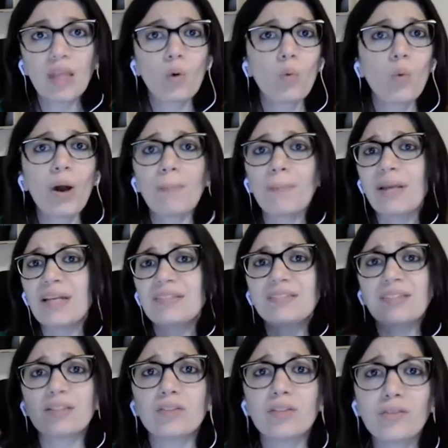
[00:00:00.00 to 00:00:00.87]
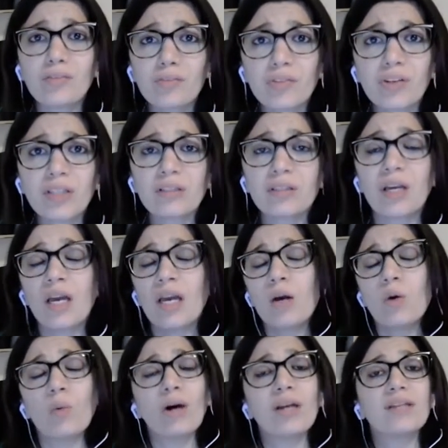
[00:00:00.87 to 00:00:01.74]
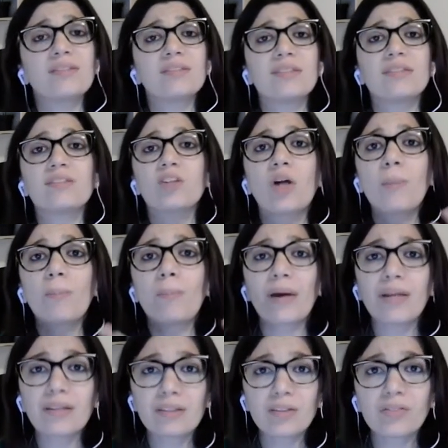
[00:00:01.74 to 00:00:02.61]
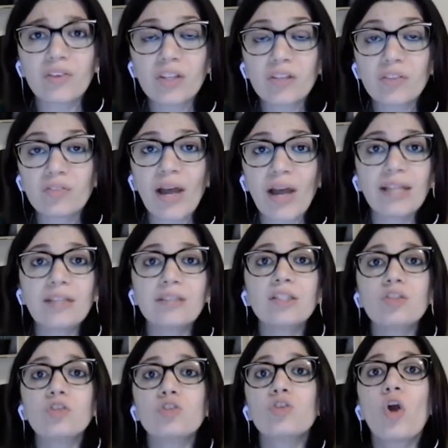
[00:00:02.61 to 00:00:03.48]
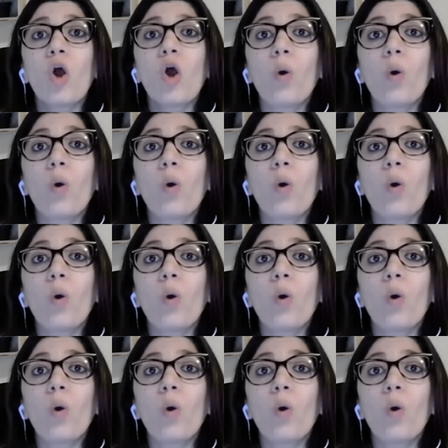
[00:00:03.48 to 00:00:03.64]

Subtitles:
What makes it different? What is its competitive advantage?